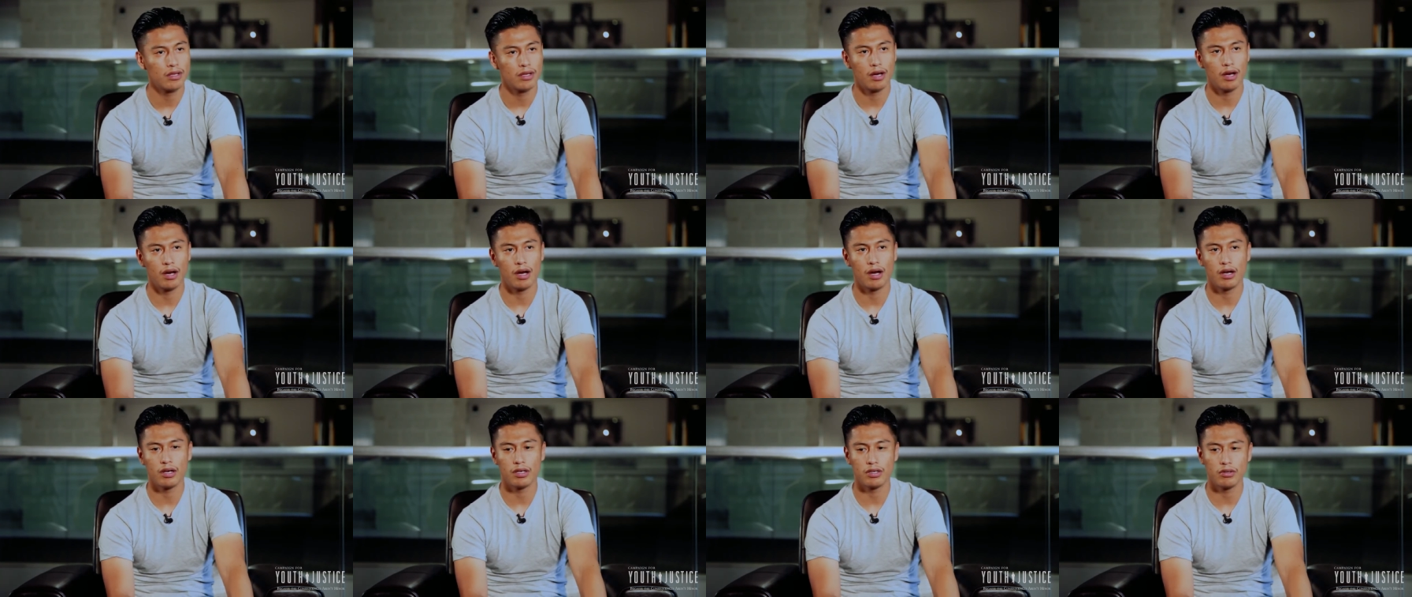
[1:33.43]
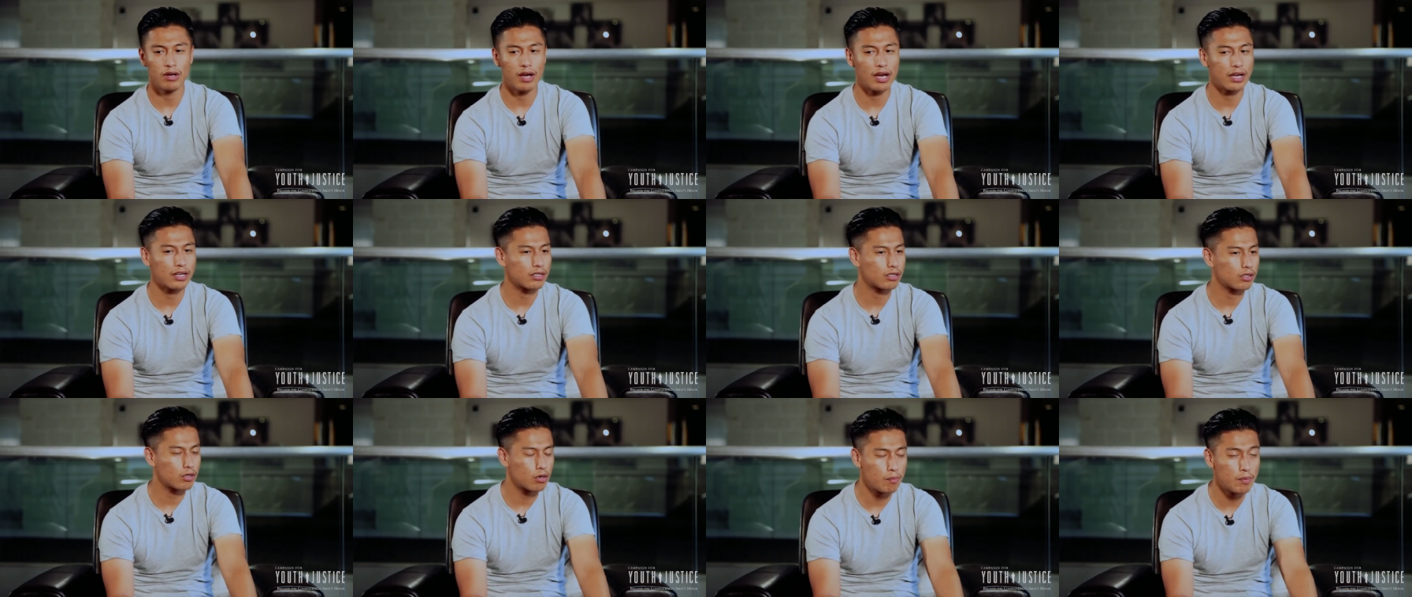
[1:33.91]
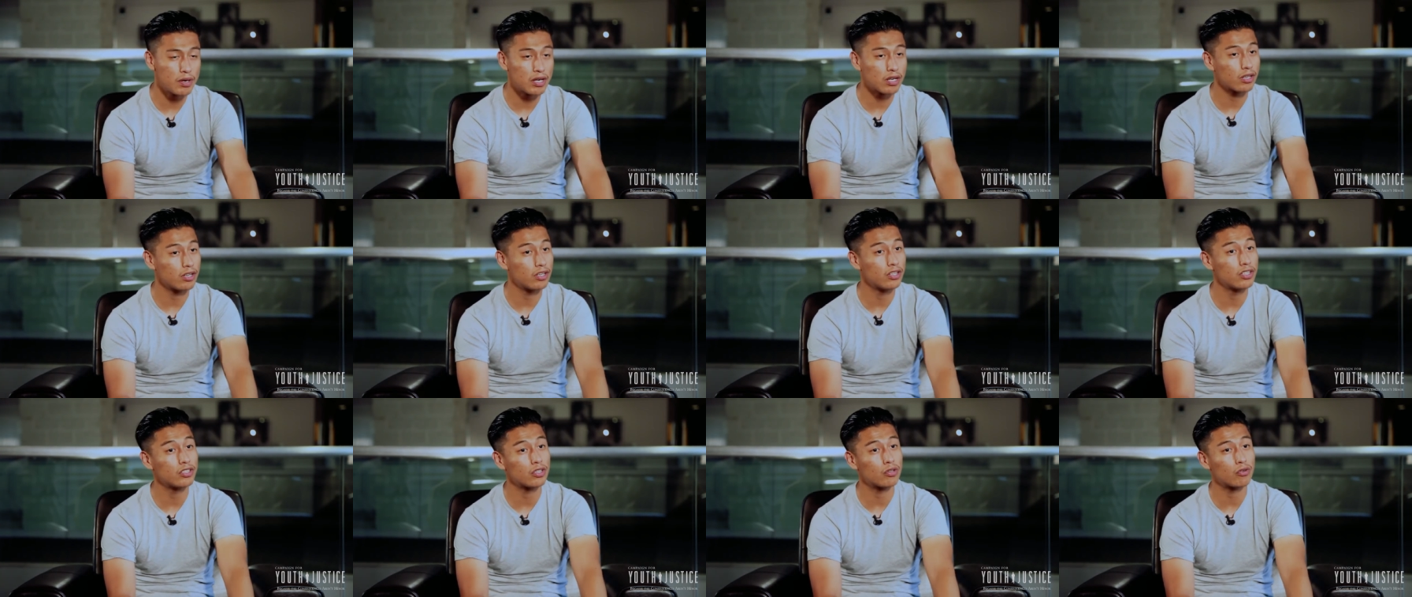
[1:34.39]
uh, you know, I committed
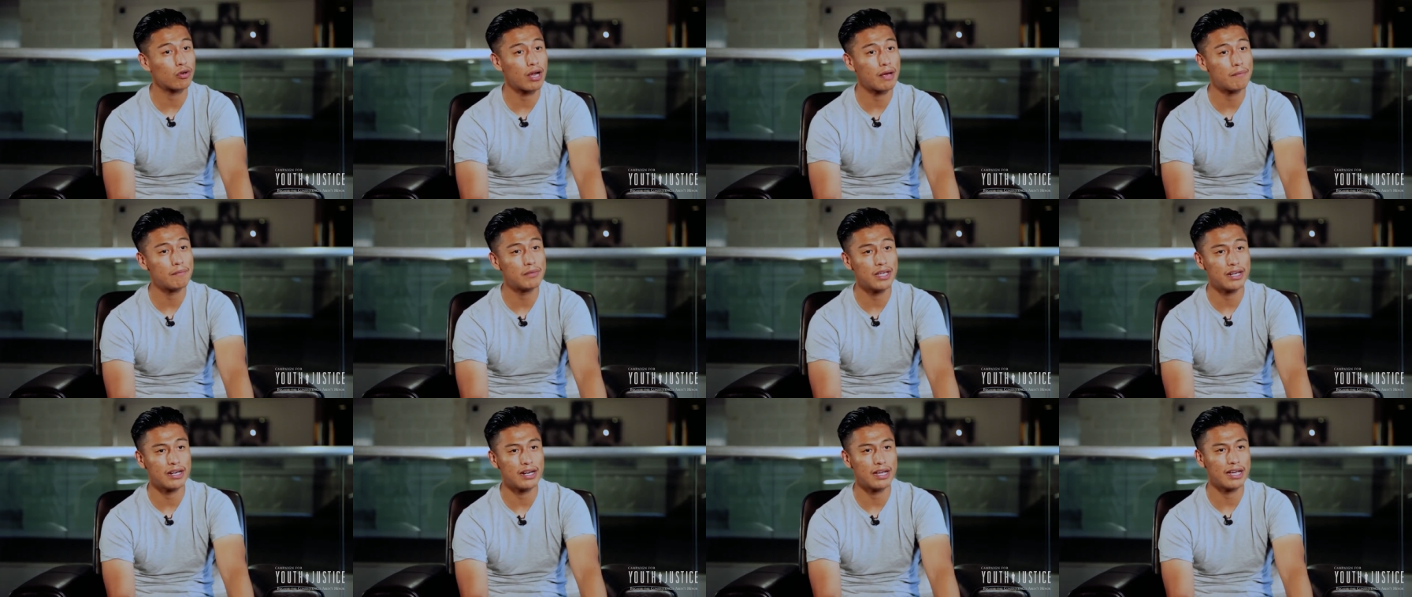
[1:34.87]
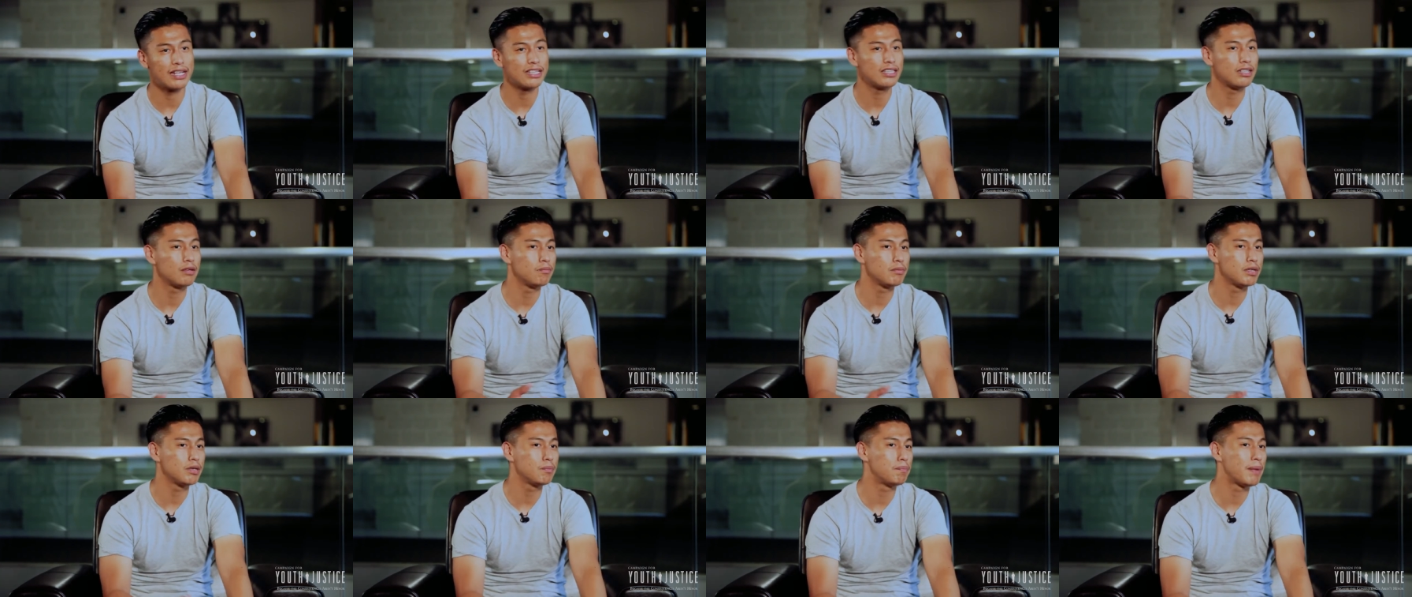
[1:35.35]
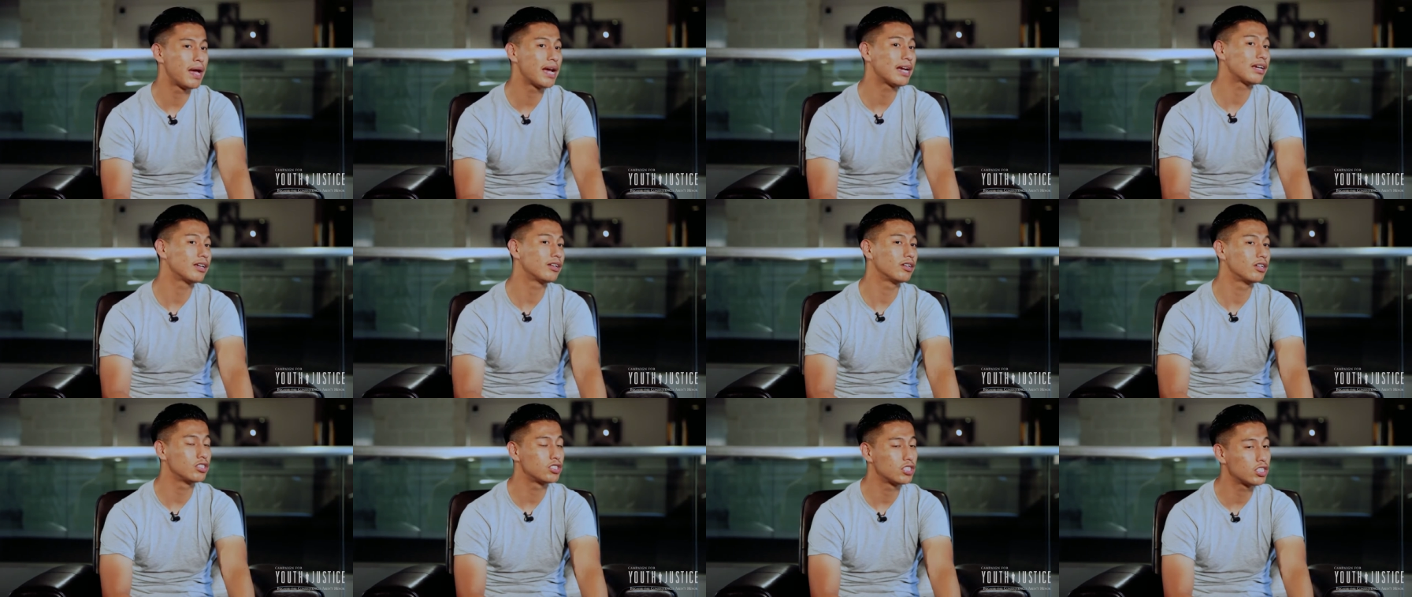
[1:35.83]
another crime that ended me back
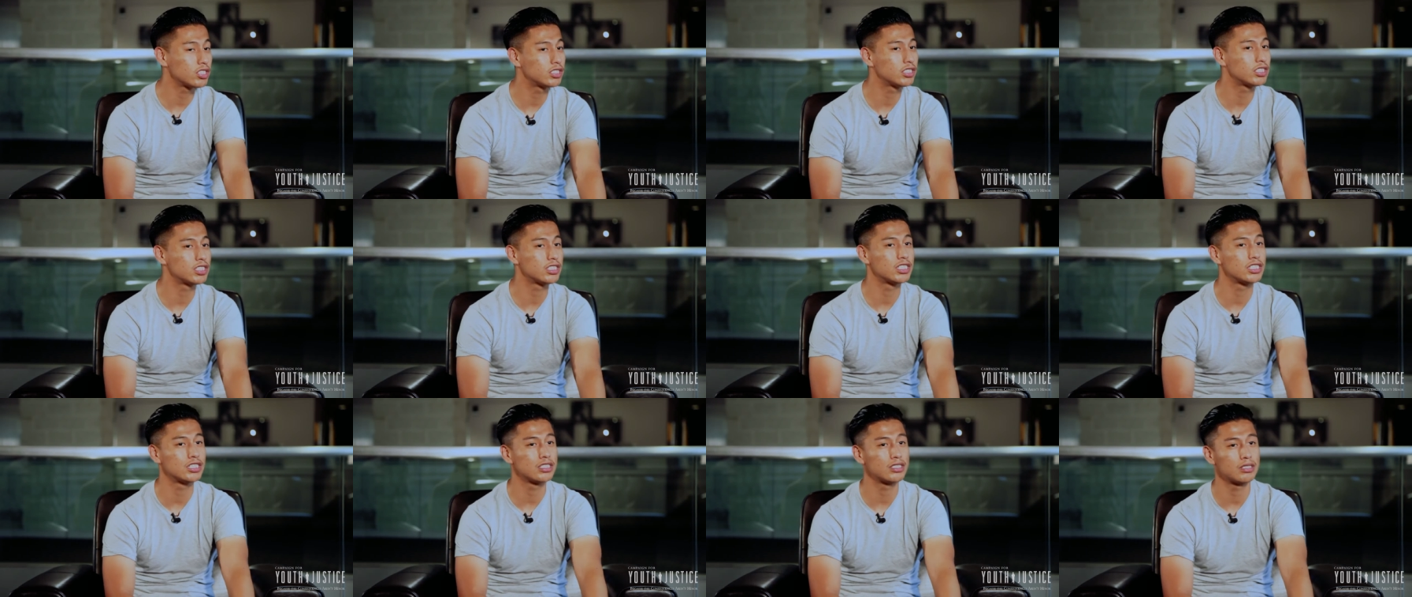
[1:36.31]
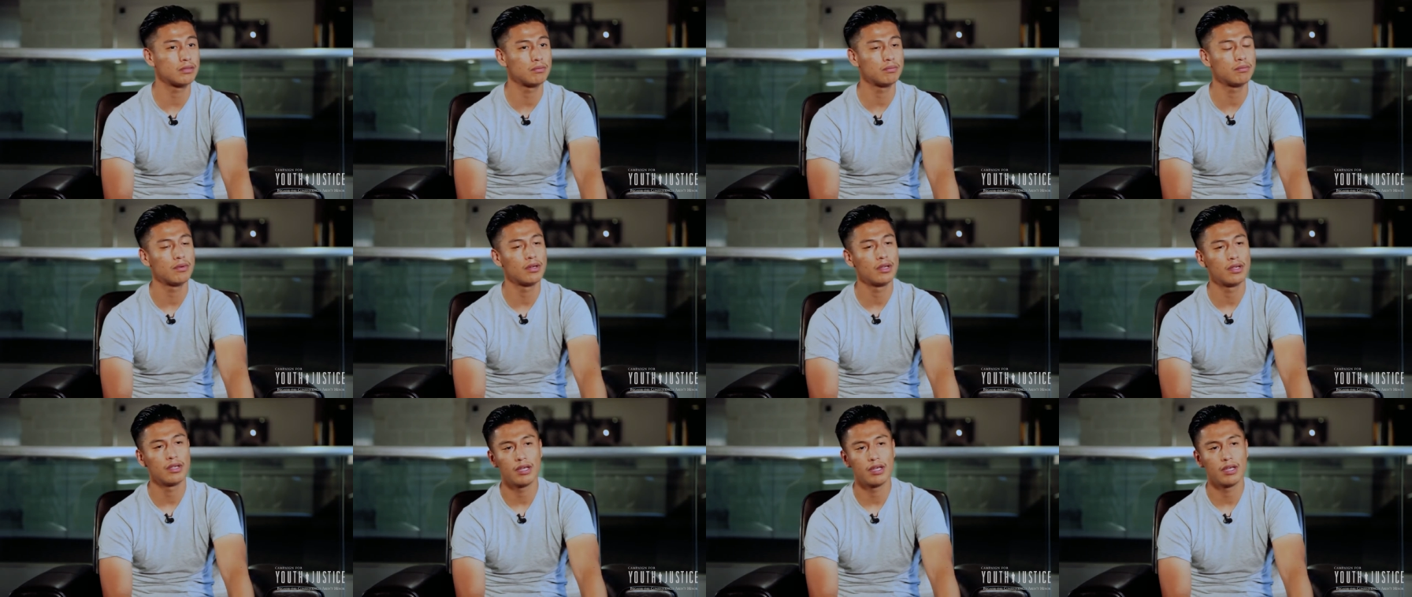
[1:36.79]
in the justice system.